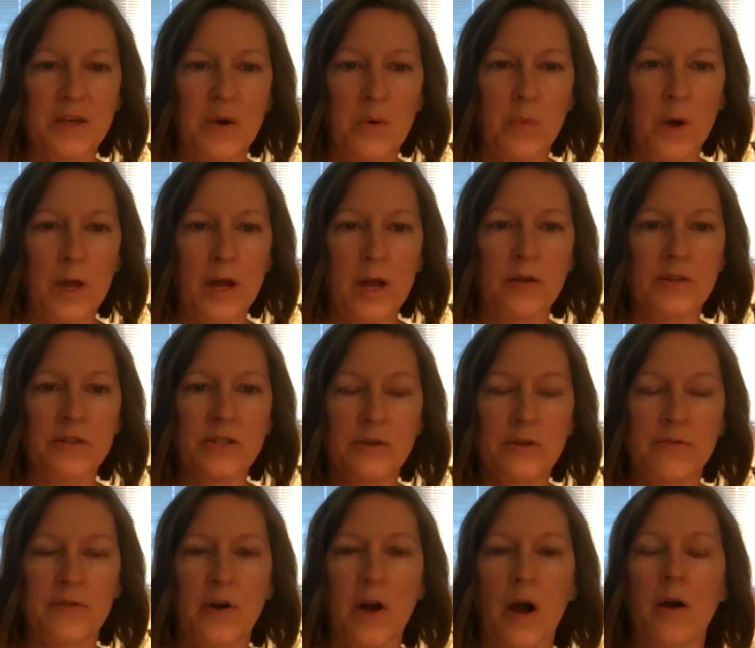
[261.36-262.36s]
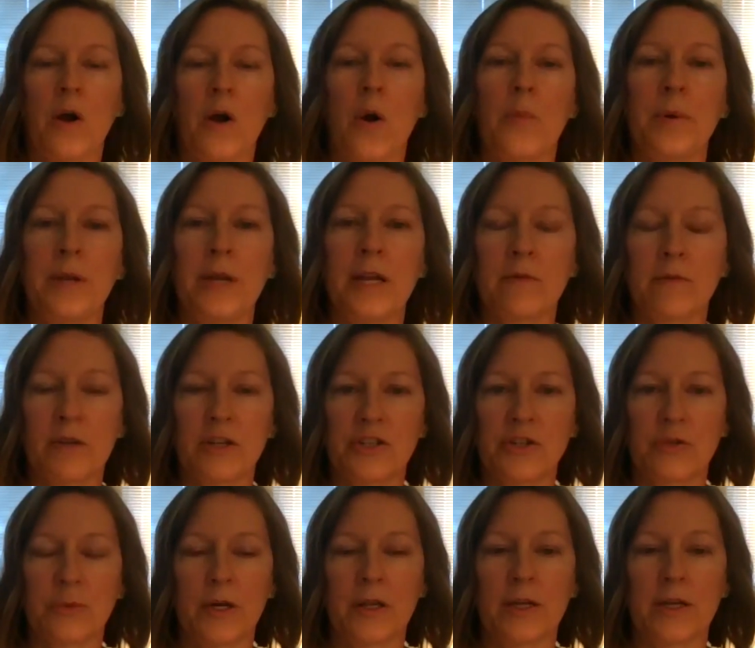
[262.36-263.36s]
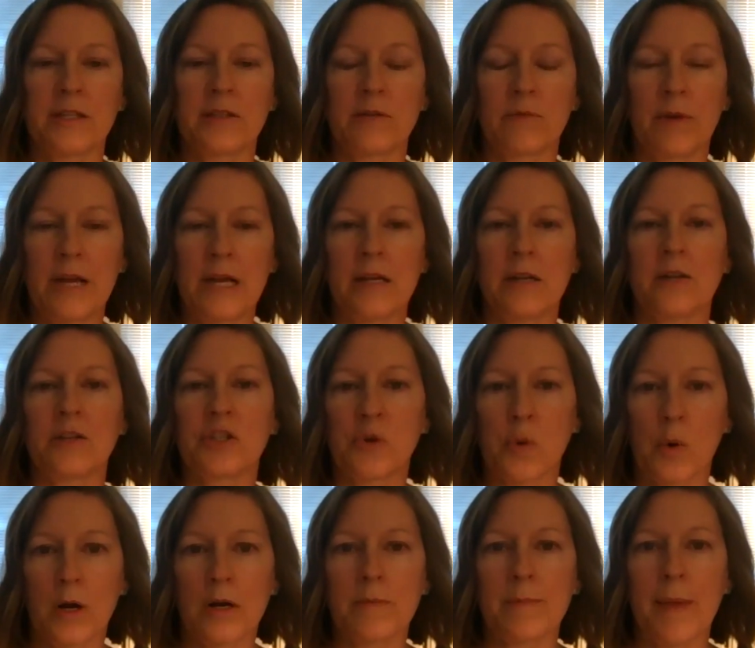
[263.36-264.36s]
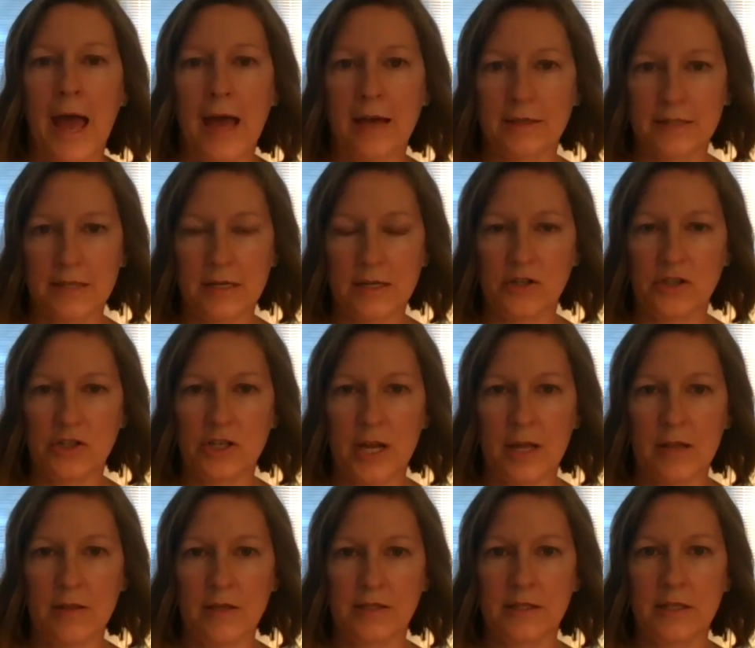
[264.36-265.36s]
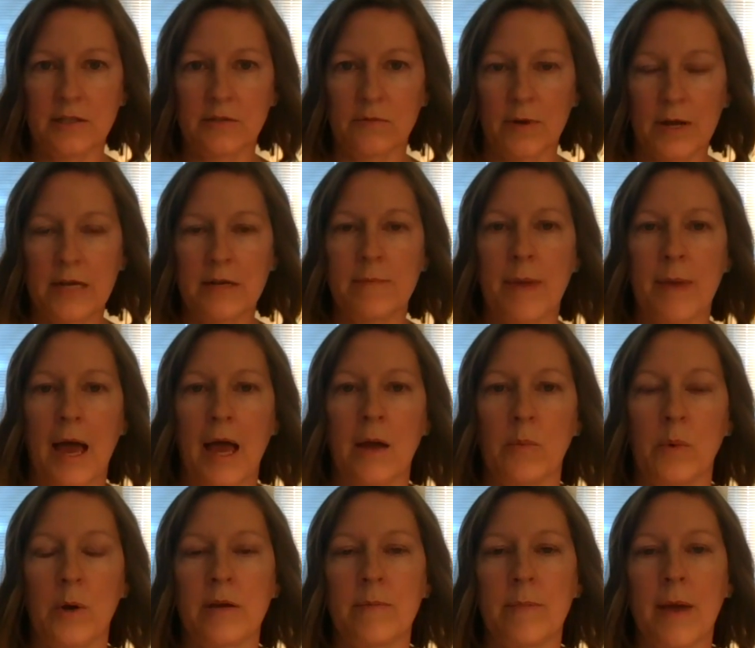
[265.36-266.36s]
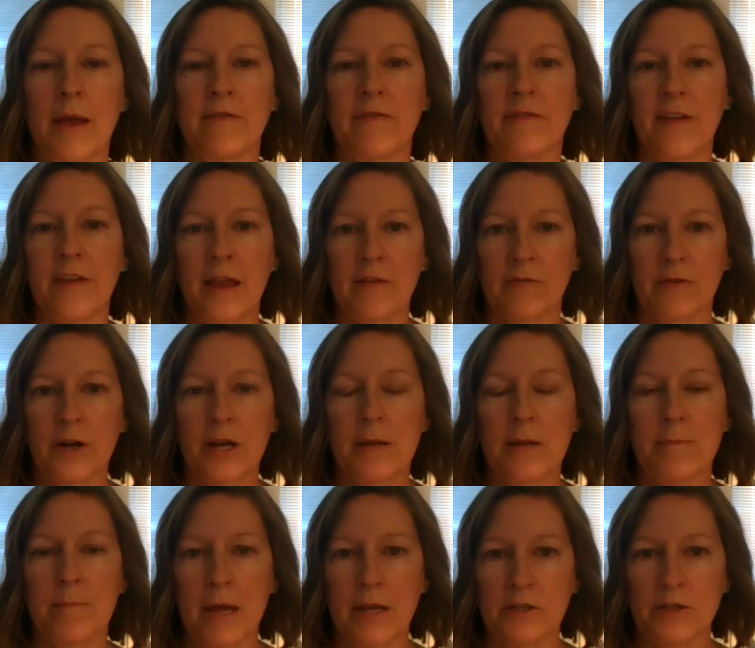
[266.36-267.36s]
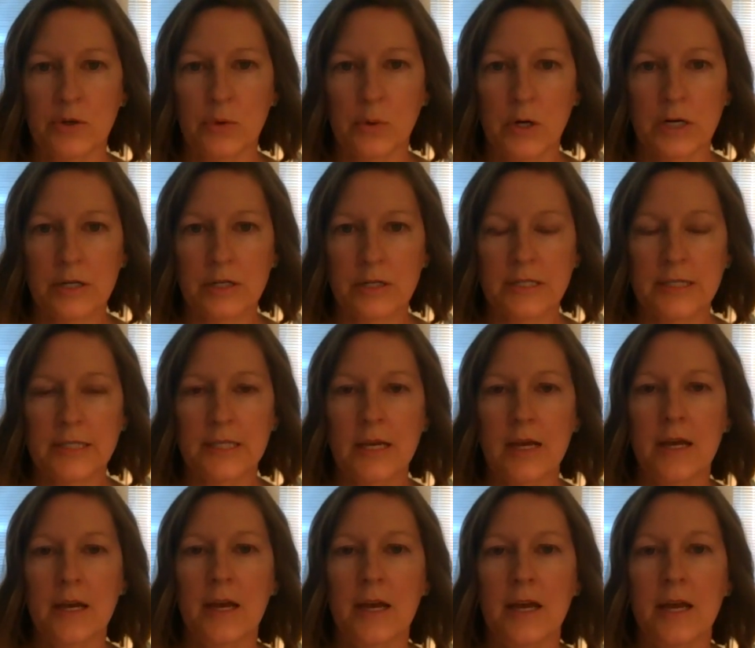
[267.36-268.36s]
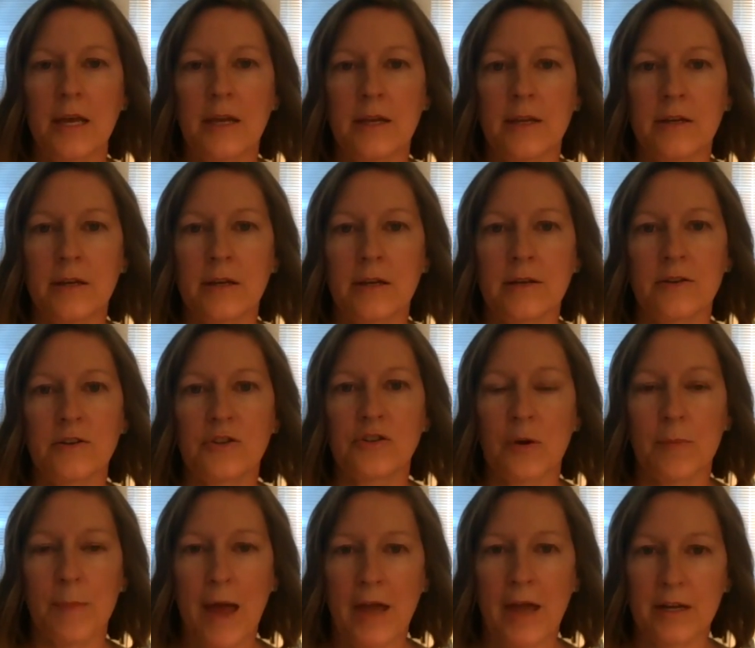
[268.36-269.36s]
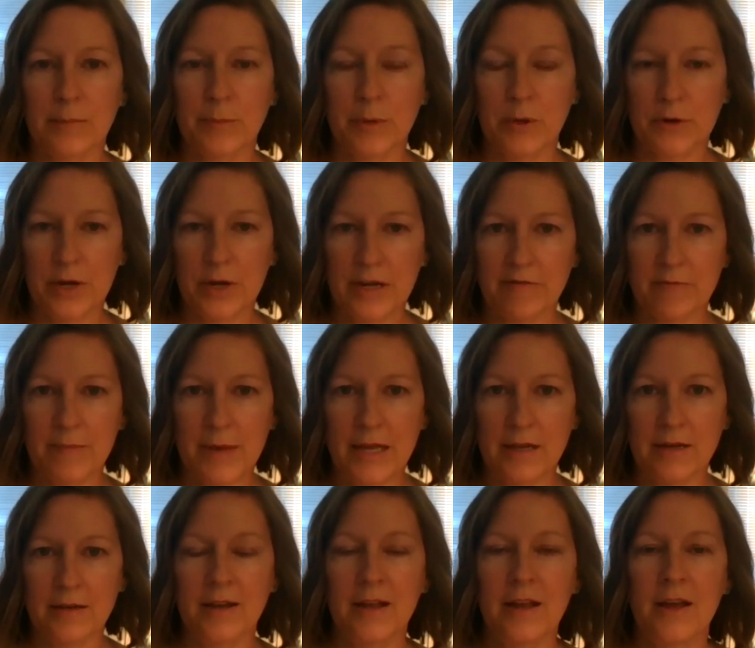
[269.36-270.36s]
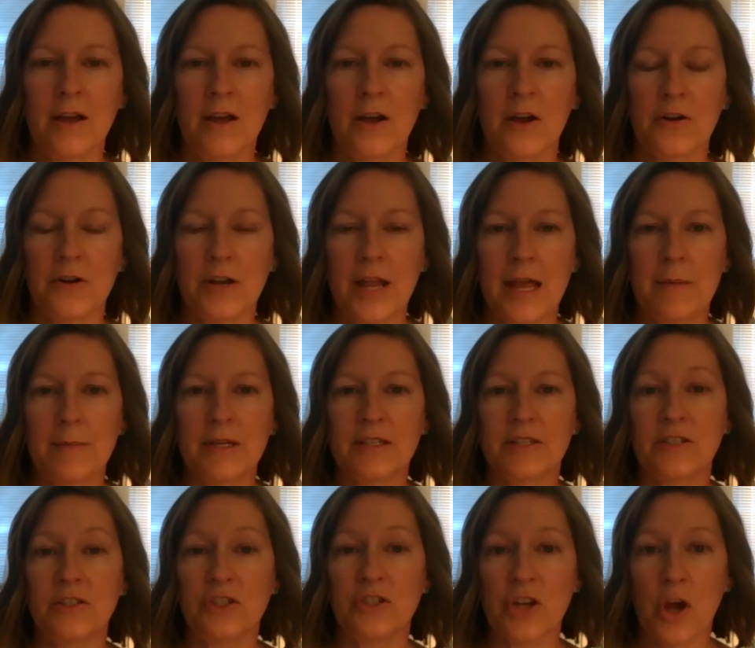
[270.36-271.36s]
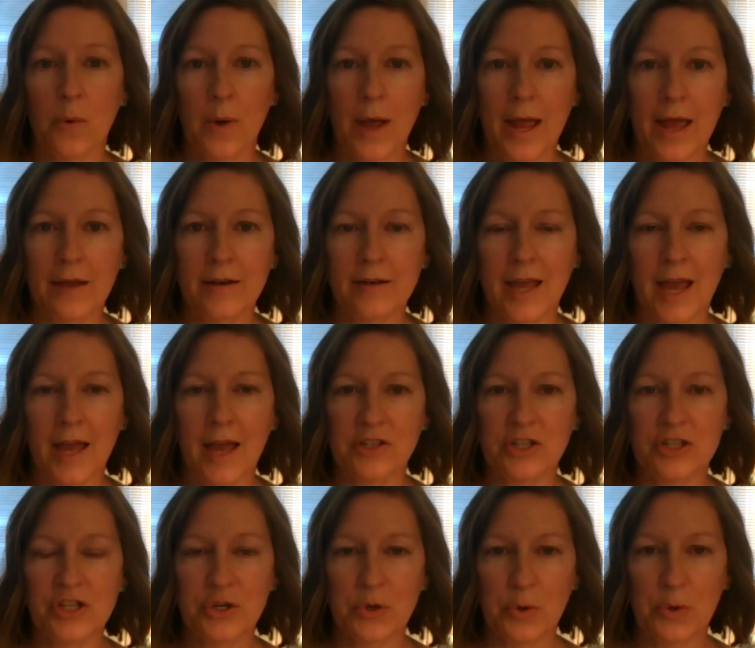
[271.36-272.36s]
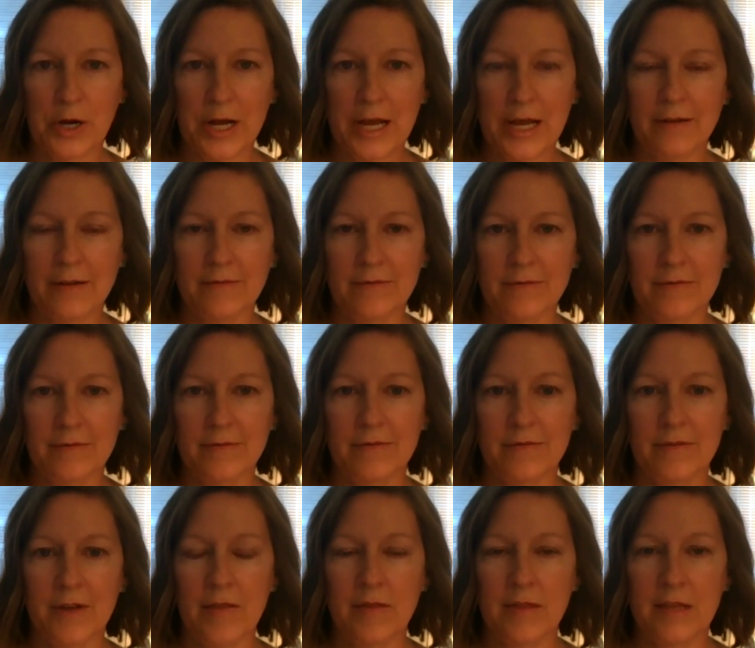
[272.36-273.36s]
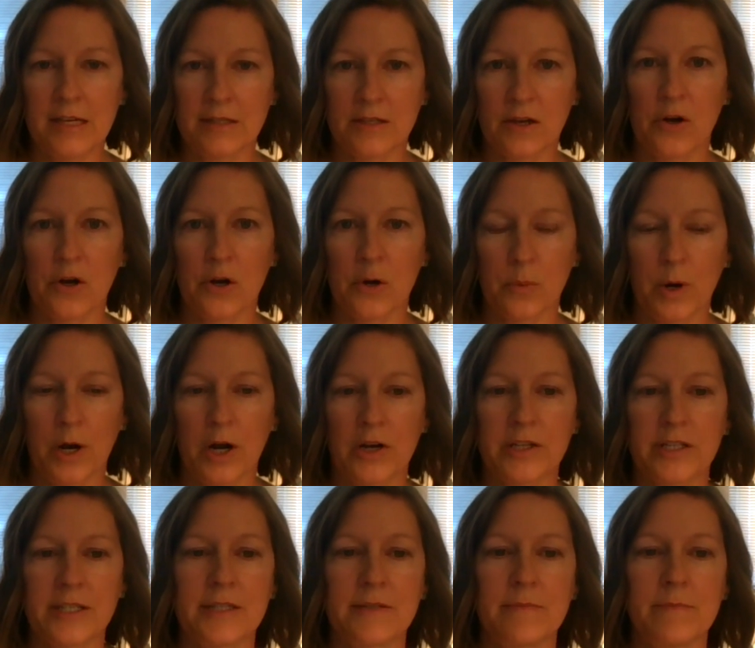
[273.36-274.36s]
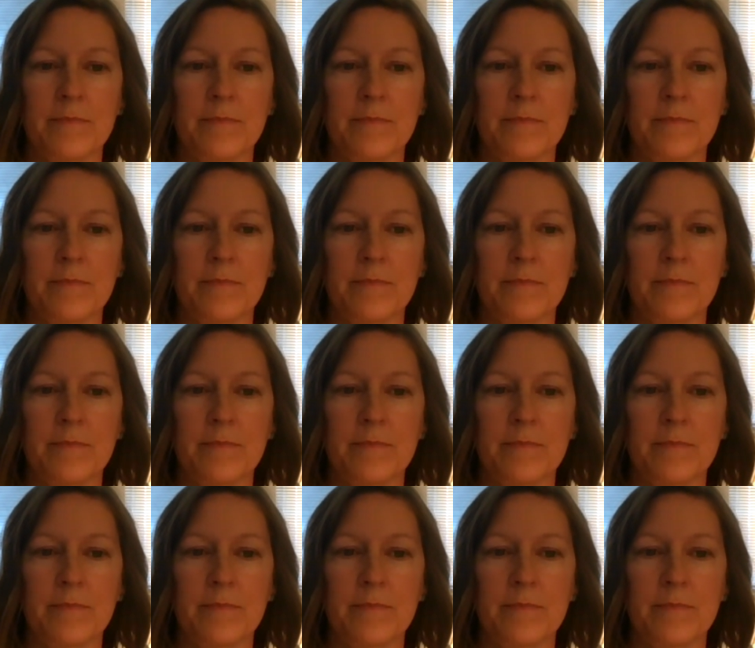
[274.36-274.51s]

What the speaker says: So what I'll do for our opening ritual is read a short passage. And this is written by one of my favorite mentors in traumatic bereavement. Her name is Joanne Cacciatore, and these are her words.